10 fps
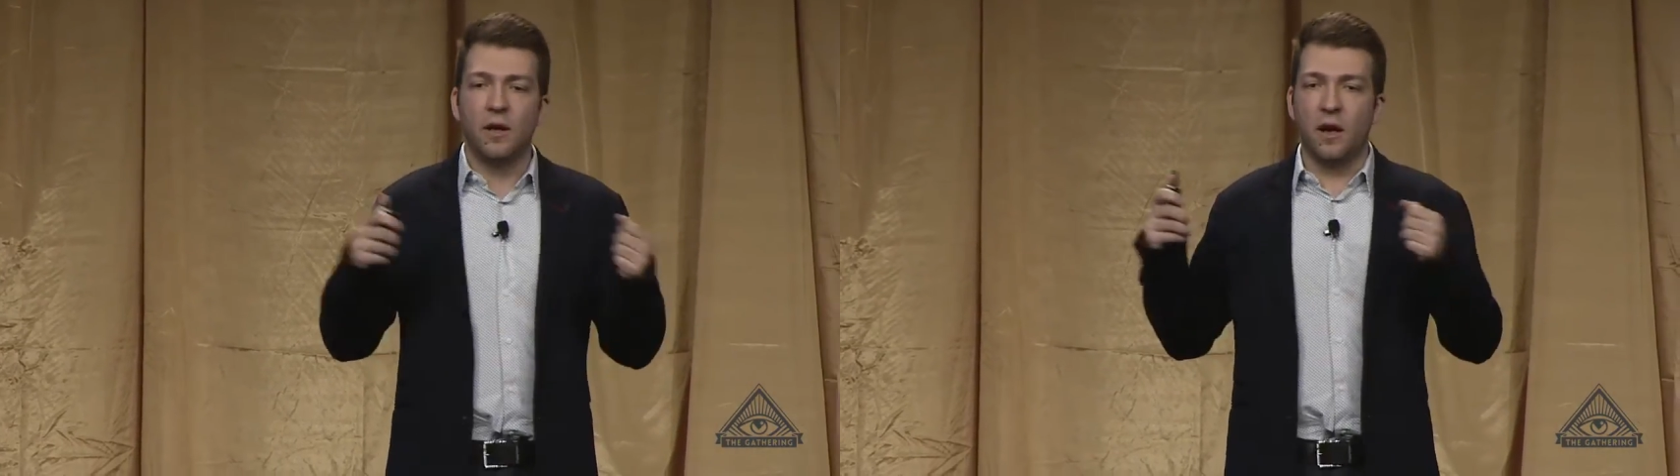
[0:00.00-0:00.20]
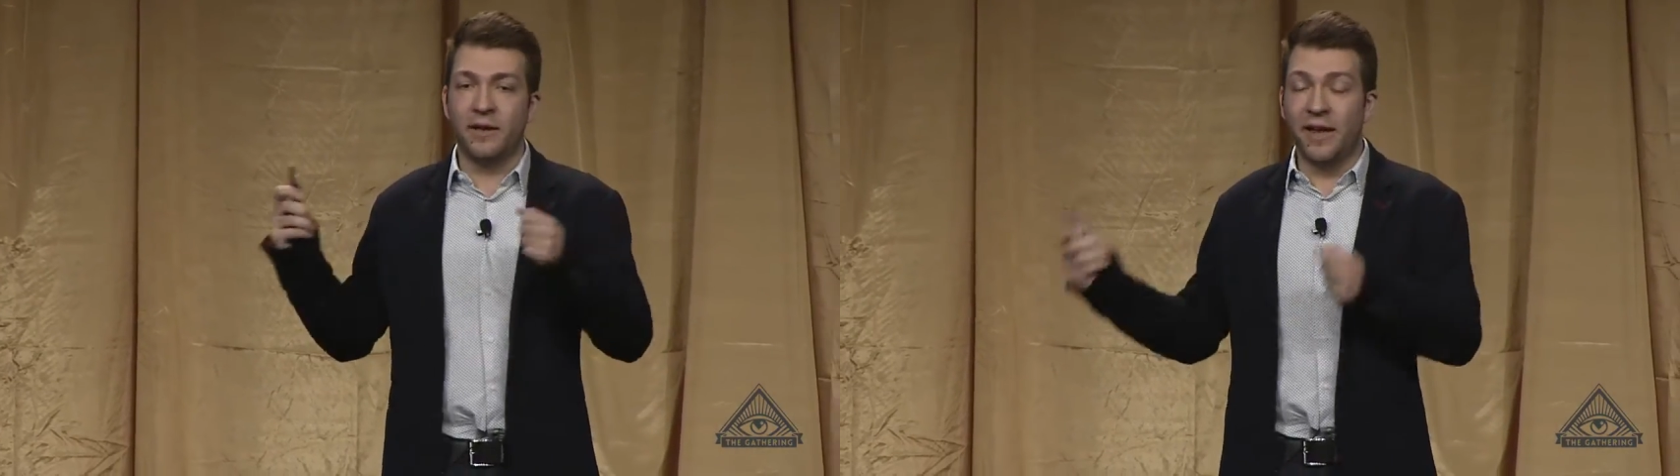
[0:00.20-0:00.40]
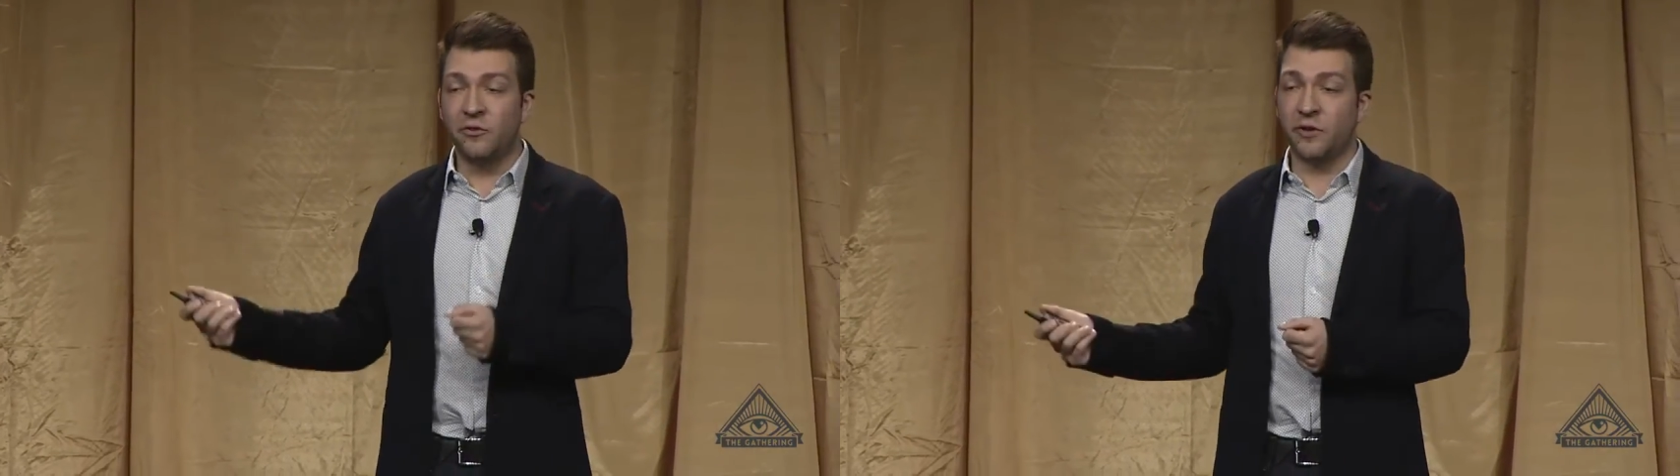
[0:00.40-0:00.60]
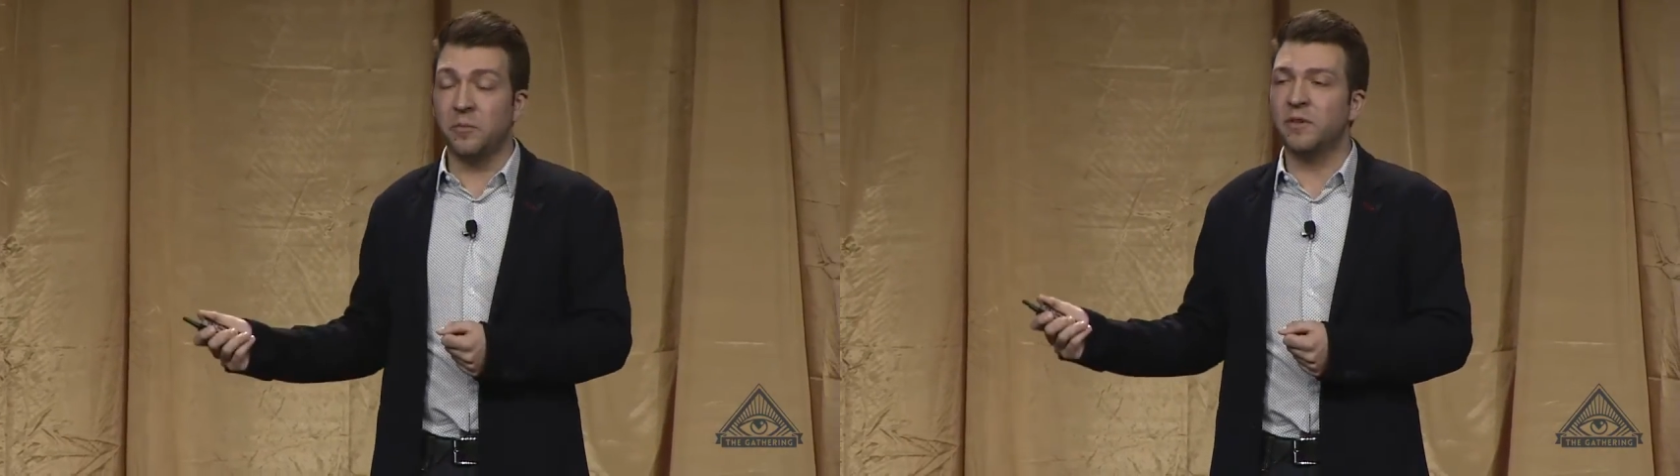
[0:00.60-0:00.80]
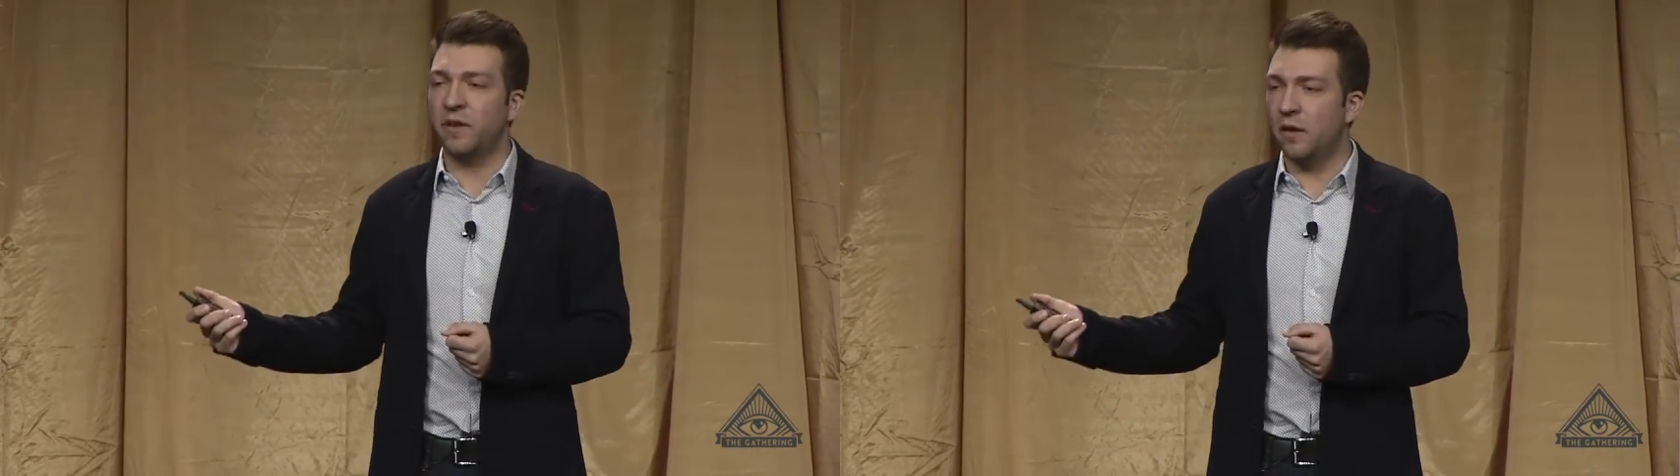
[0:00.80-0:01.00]
an
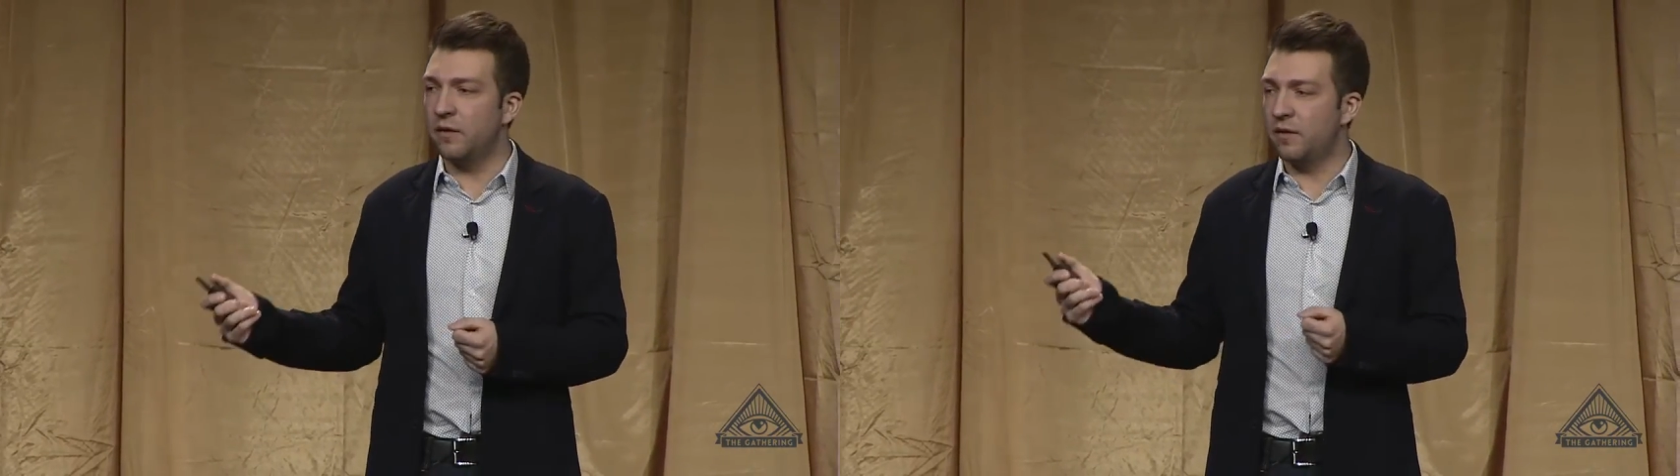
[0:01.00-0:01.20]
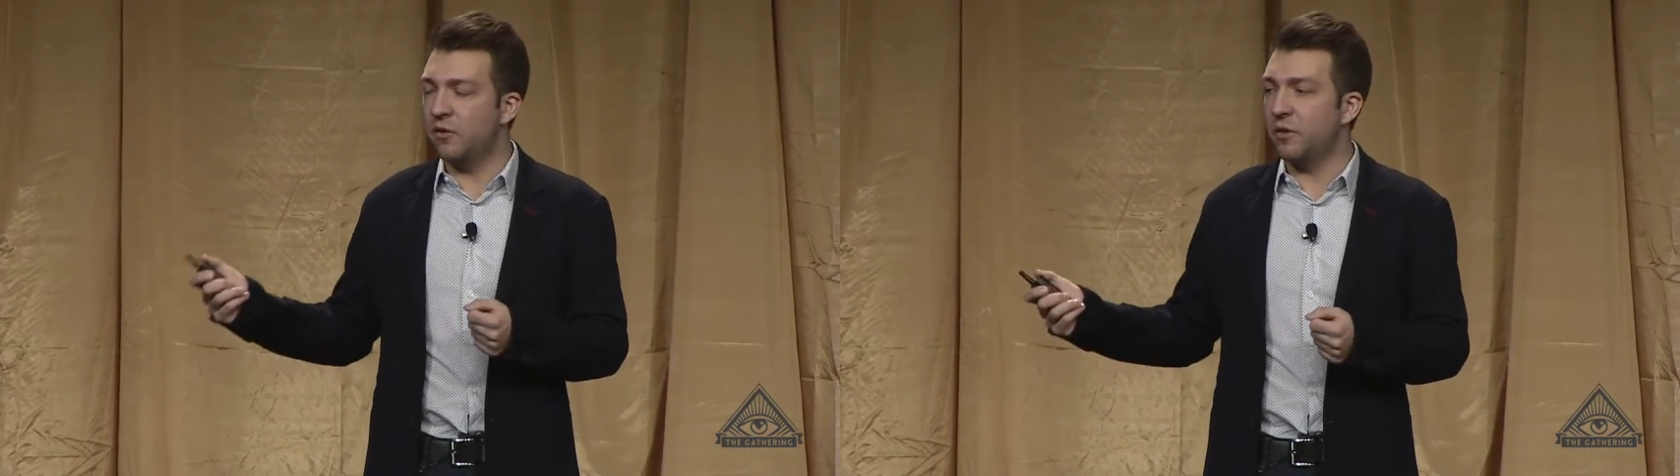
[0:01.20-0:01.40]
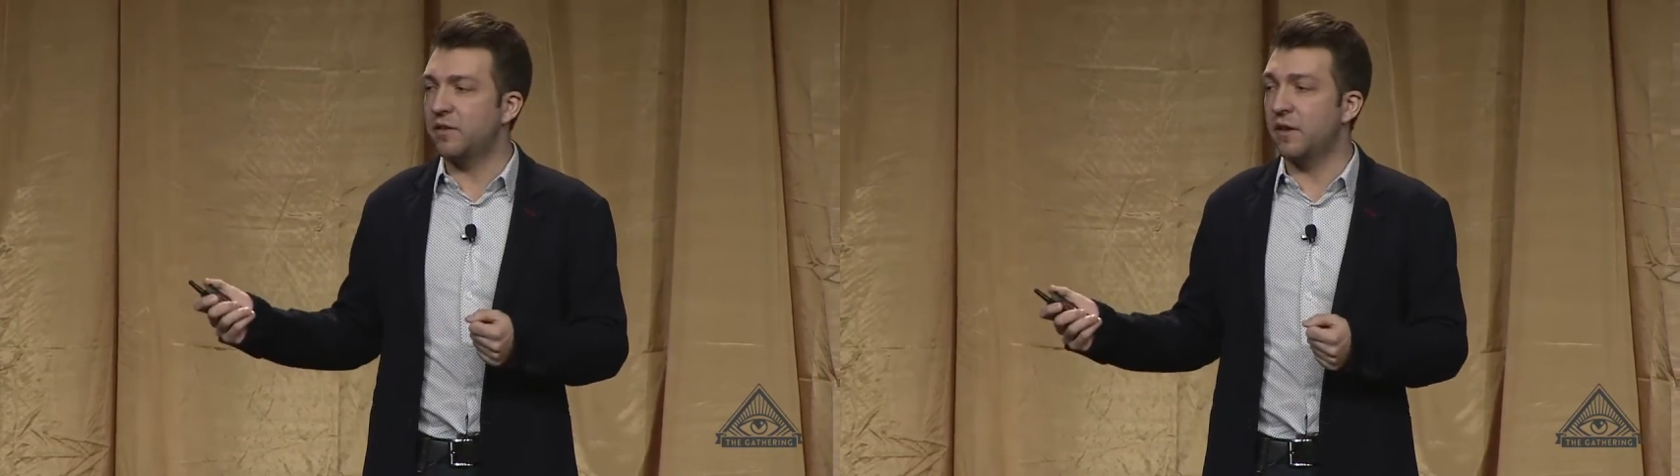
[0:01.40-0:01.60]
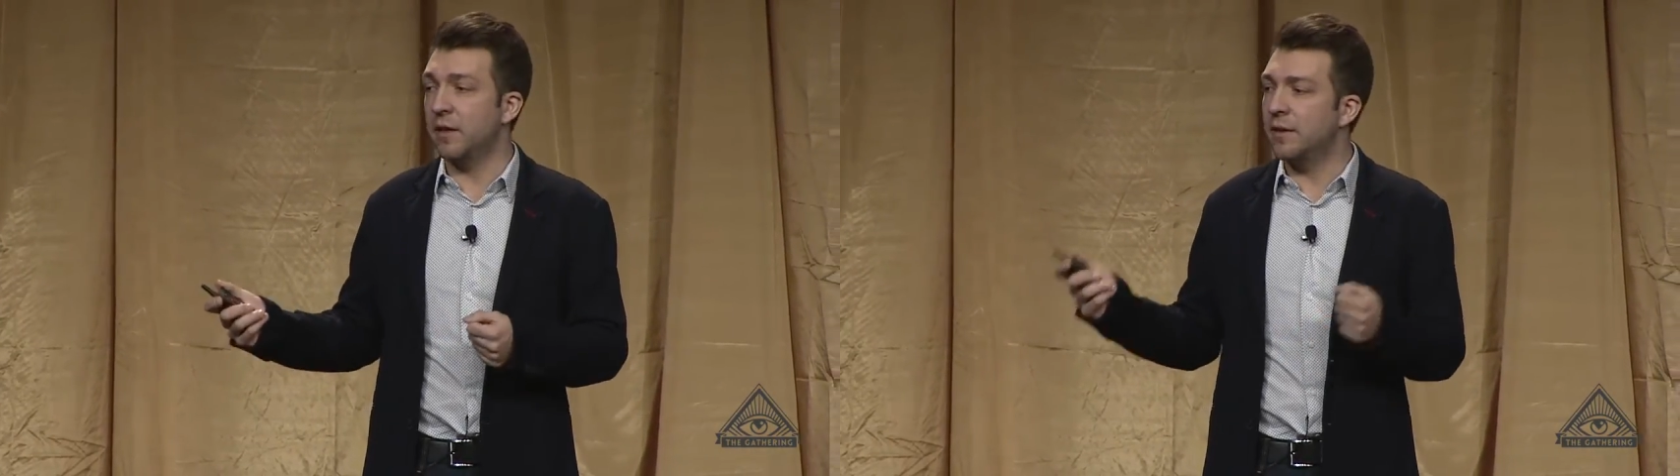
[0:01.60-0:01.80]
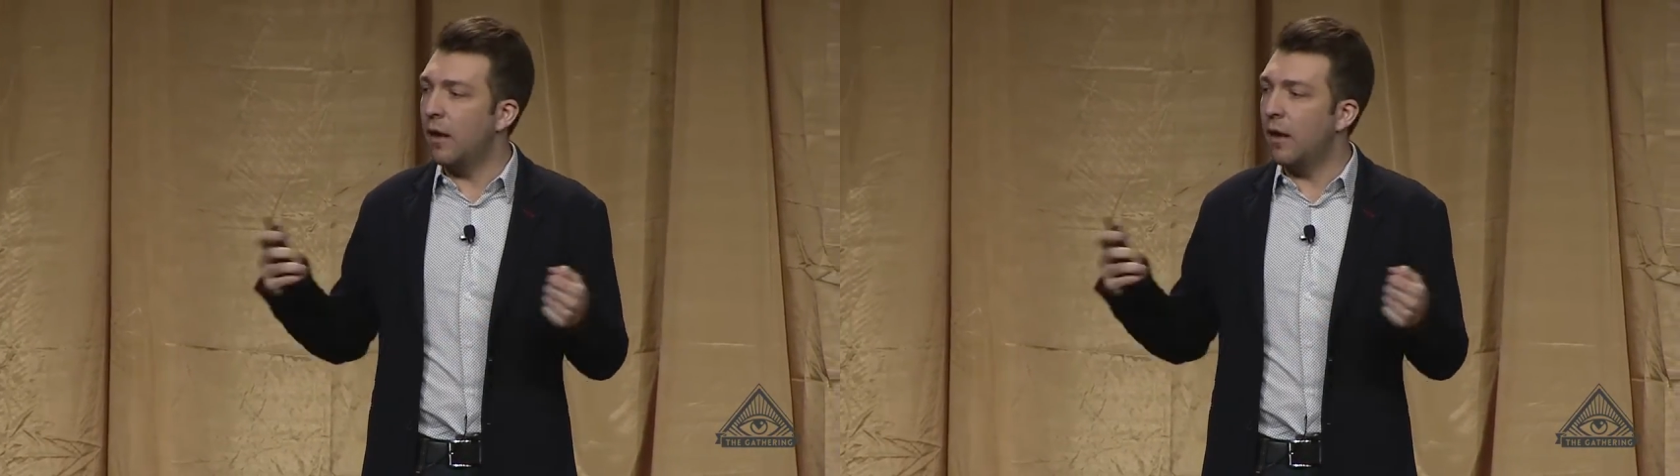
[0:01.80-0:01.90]
entertainment-centric city. And